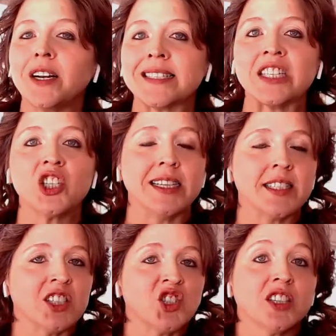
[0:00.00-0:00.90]
Is
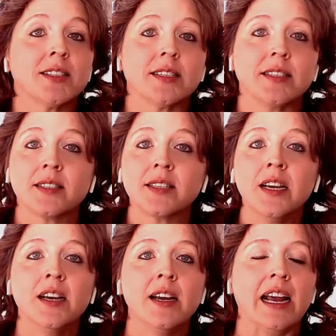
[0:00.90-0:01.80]
it just
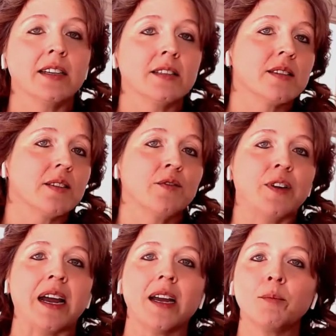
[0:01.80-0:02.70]
as
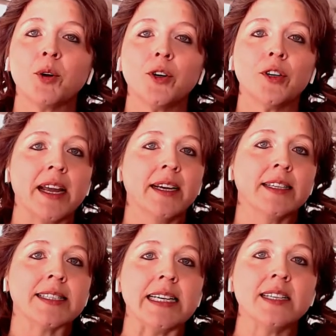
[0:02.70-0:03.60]
viable and
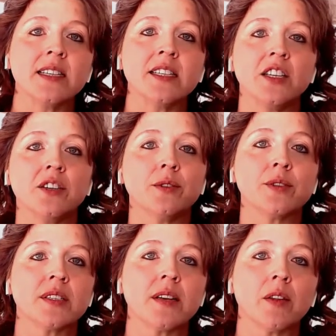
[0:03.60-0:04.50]
as easy to
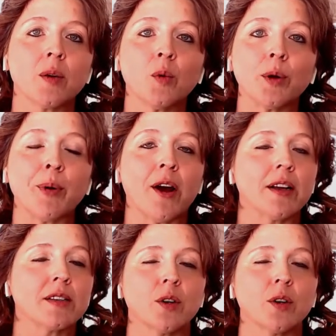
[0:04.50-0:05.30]
use as other wood products?